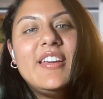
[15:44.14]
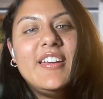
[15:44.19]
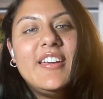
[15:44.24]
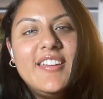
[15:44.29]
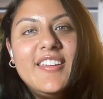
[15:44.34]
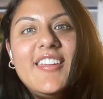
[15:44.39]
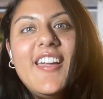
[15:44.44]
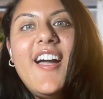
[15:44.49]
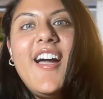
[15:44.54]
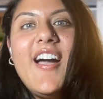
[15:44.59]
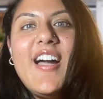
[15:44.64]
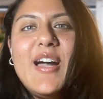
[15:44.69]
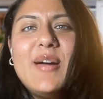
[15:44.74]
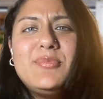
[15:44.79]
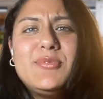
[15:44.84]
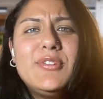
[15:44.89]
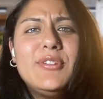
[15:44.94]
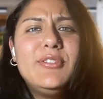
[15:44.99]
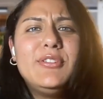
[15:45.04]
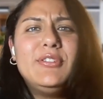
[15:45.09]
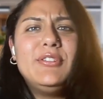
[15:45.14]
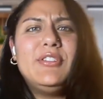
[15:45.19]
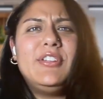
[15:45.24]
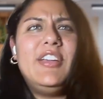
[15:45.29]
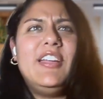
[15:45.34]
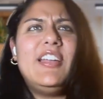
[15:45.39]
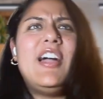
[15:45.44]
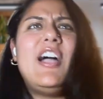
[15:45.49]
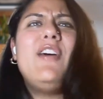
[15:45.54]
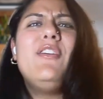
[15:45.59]
Yeah, absolutely.
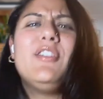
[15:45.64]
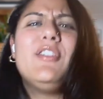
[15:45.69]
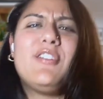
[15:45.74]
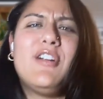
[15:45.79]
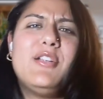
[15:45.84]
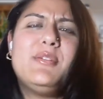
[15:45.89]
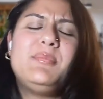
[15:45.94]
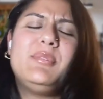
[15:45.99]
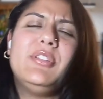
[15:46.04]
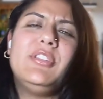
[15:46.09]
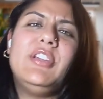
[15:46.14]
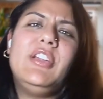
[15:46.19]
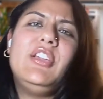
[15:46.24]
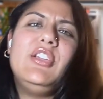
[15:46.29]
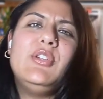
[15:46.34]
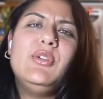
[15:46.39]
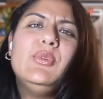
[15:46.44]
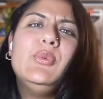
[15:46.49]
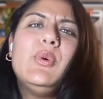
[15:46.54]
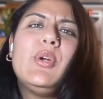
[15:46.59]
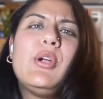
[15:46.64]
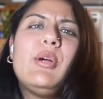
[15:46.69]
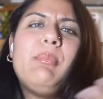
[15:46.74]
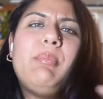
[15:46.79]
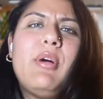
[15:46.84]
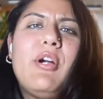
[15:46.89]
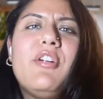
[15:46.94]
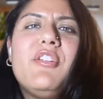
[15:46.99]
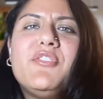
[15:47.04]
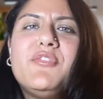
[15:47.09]
And how incredible that you were a
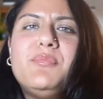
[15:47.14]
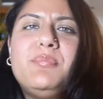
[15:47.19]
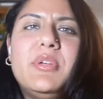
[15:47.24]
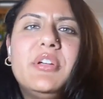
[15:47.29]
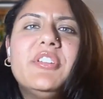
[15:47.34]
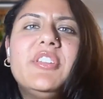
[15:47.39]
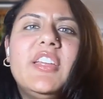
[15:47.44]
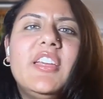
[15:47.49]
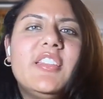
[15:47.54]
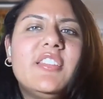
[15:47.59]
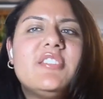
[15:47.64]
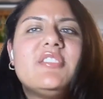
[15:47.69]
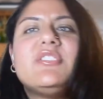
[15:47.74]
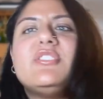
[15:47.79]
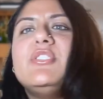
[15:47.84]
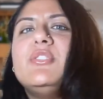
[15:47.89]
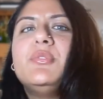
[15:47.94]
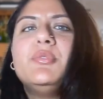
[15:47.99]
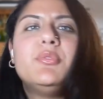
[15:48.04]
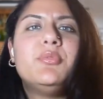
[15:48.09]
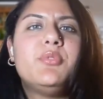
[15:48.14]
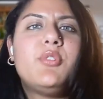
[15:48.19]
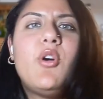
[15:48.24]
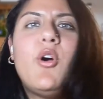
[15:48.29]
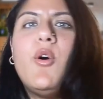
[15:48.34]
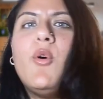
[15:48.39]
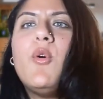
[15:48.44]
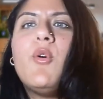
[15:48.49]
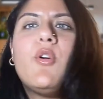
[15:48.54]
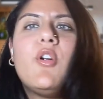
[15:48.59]
part of building this new
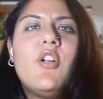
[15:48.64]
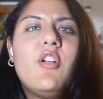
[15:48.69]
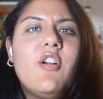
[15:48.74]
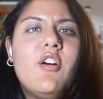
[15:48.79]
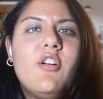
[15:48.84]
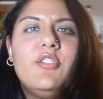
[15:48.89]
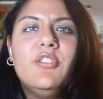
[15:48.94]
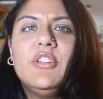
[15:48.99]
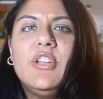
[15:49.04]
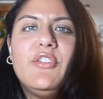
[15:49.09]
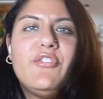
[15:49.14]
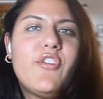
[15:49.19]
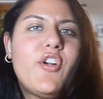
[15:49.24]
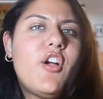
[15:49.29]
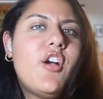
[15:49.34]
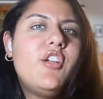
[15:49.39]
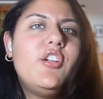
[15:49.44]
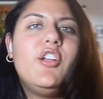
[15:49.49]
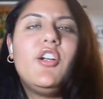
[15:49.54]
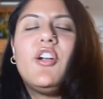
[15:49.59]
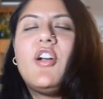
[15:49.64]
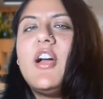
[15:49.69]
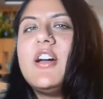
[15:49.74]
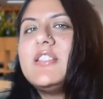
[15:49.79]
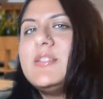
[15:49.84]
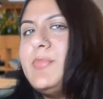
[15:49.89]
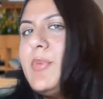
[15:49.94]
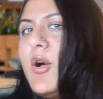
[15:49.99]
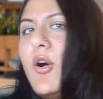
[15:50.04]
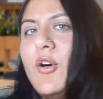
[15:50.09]
cohort, not only for
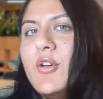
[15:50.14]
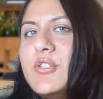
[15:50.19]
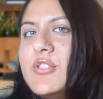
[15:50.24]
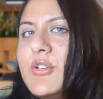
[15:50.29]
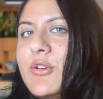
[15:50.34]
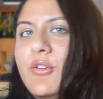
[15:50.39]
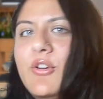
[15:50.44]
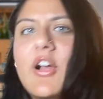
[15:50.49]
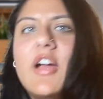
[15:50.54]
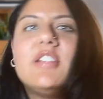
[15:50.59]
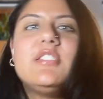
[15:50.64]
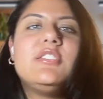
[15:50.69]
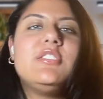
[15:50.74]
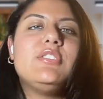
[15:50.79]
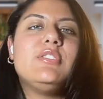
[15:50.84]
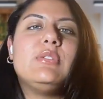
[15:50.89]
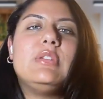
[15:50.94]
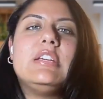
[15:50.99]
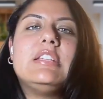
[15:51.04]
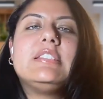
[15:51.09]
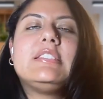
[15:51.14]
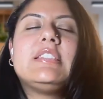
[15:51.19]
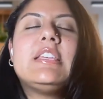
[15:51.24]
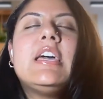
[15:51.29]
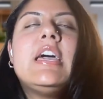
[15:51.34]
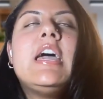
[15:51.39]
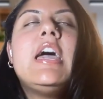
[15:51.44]
undergrads, but also grad students.